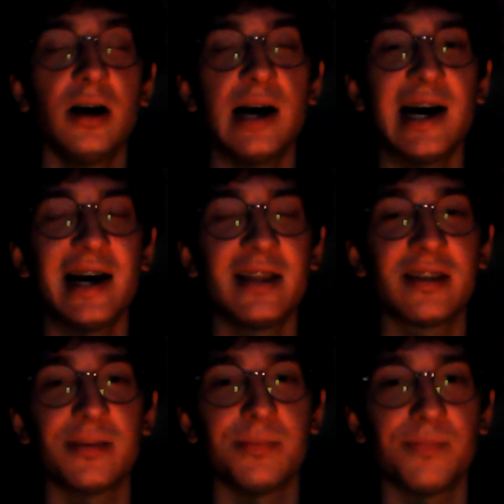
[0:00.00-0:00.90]
And
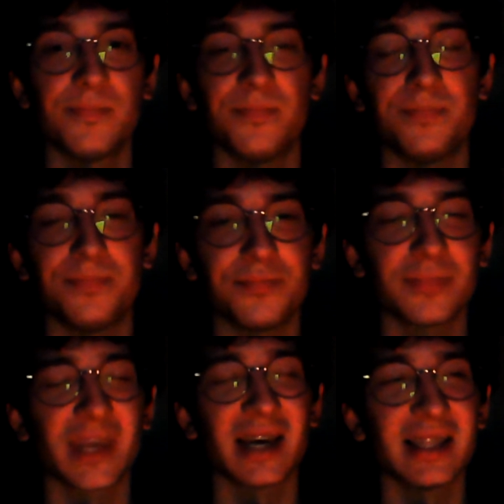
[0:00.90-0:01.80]

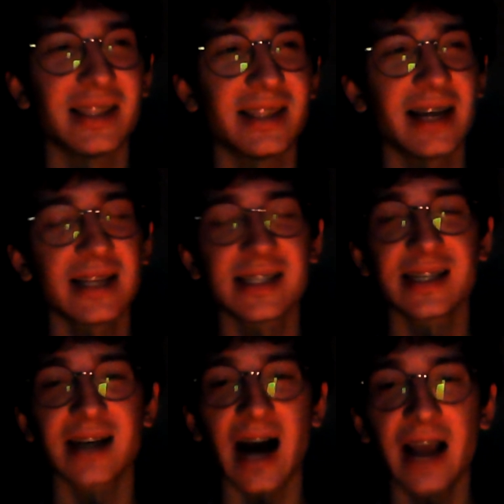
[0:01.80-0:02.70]
that's
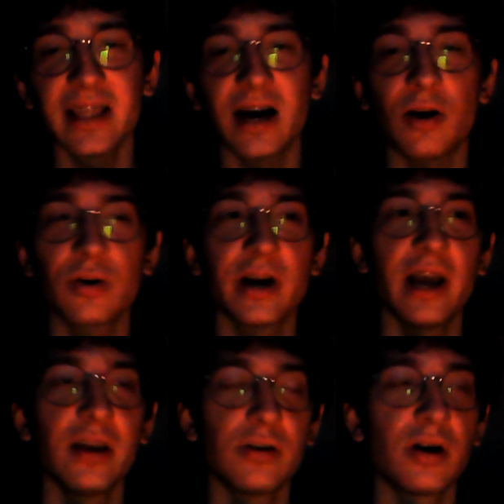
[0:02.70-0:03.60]
kinda
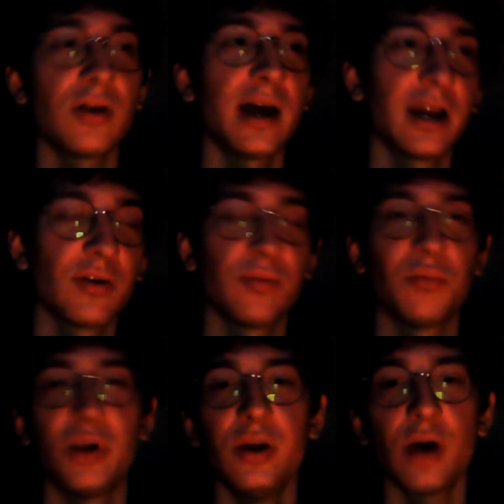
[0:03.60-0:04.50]
okay, like
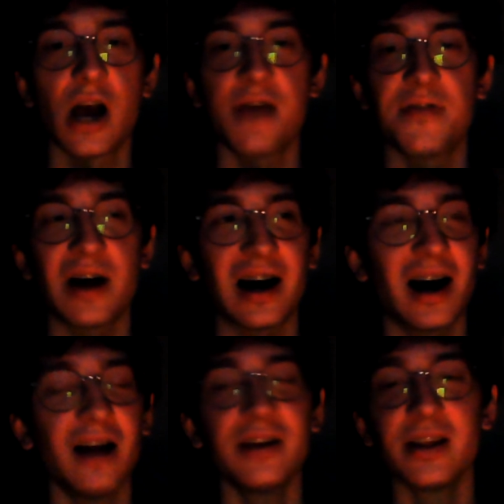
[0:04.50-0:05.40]
when you have
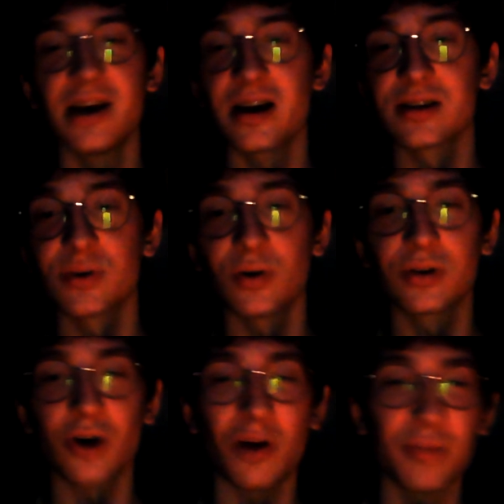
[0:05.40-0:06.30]
100 years old
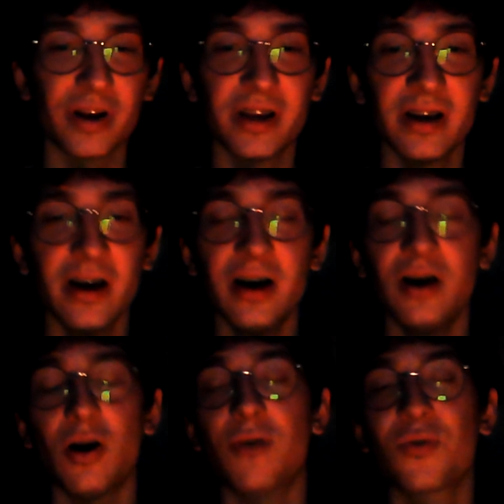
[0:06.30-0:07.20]
company,
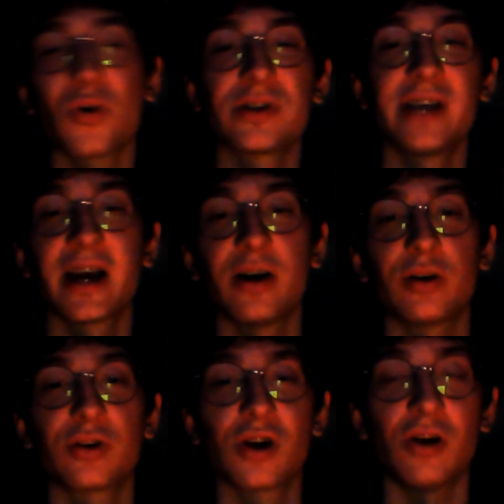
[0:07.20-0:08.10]
of course they
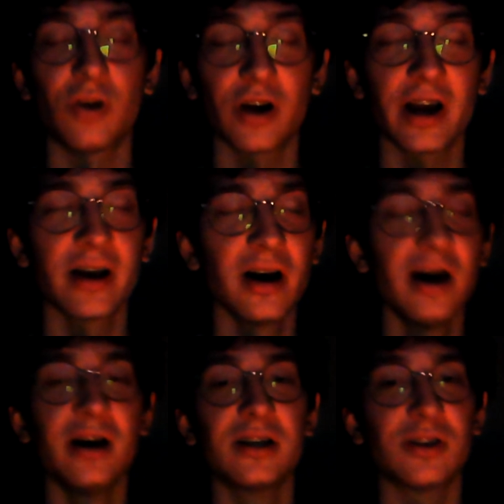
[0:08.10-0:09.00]
cannot grow, okay?
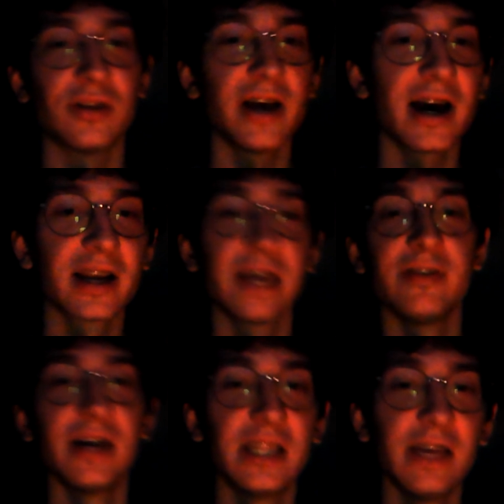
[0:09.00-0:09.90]
So they are
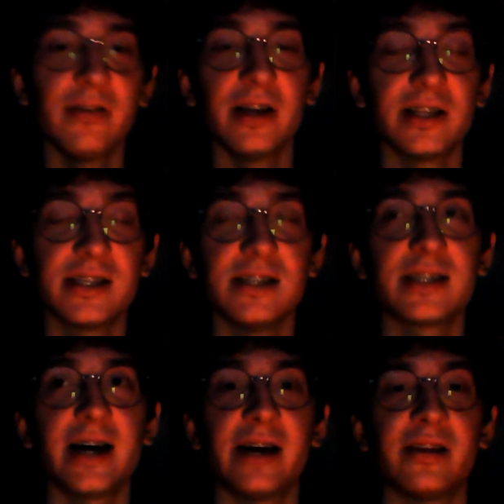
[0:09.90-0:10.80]
giving dividends
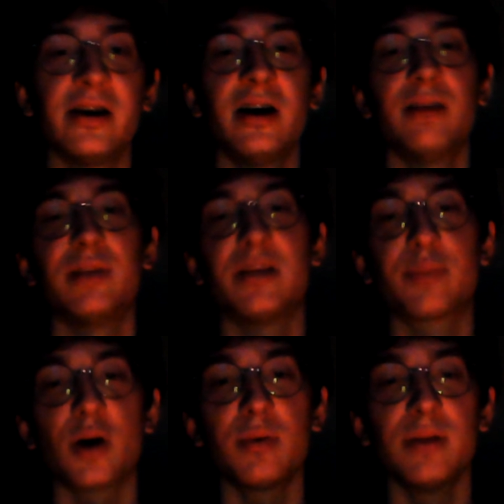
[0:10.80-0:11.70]
instead. But the
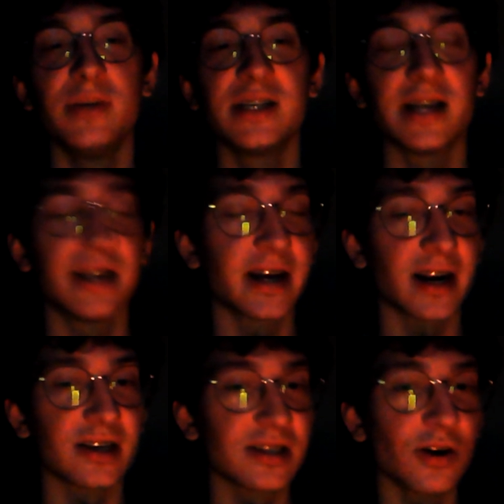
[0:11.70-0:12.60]
problem is that there
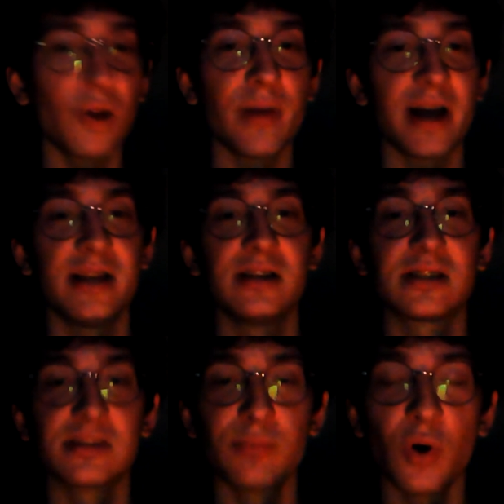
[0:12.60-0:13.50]
are so many
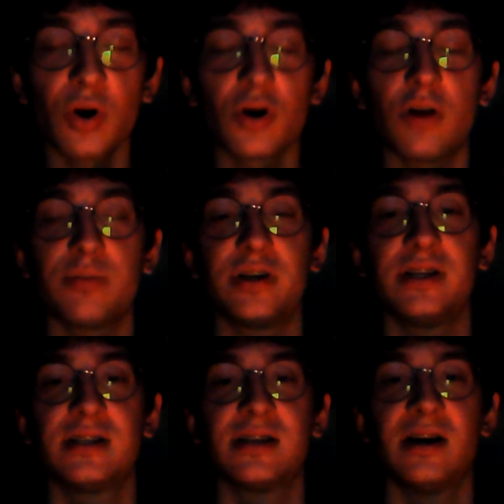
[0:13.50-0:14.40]
small
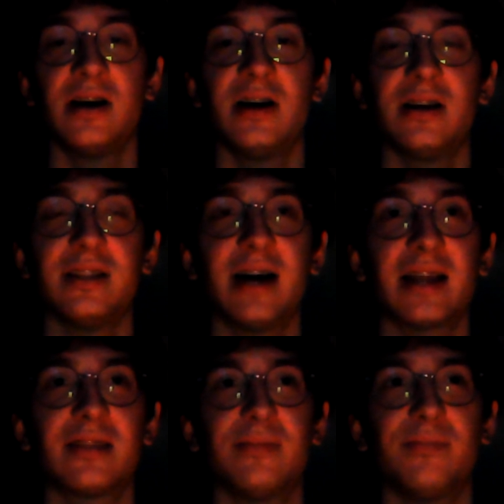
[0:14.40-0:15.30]
companies that